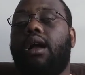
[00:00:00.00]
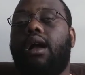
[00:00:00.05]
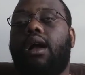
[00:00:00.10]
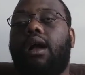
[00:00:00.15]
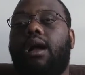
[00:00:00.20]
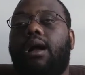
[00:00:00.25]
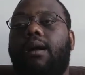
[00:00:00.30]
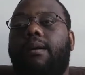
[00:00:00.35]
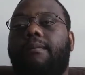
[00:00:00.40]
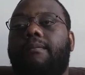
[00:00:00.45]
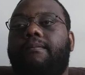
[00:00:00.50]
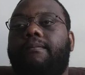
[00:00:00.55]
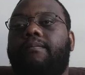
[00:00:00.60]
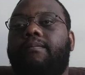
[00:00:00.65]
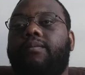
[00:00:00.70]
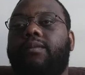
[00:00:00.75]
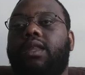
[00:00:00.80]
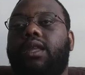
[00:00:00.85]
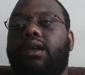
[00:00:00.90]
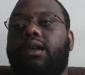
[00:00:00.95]

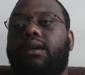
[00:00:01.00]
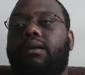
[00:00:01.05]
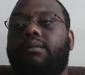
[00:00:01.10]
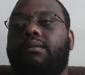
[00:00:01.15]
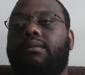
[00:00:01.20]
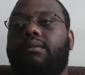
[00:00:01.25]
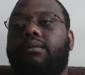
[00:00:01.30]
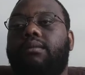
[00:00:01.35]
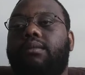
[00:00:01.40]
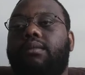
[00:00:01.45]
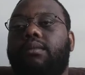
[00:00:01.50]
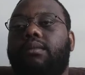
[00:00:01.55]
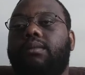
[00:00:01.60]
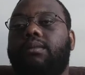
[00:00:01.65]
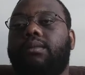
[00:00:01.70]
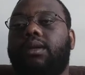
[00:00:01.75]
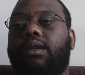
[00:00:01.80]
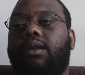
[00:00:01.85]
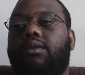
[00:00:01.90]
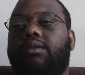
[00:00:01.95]
um, um,
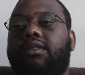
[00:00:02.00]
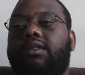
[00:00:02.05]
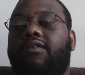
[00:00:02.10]
you know,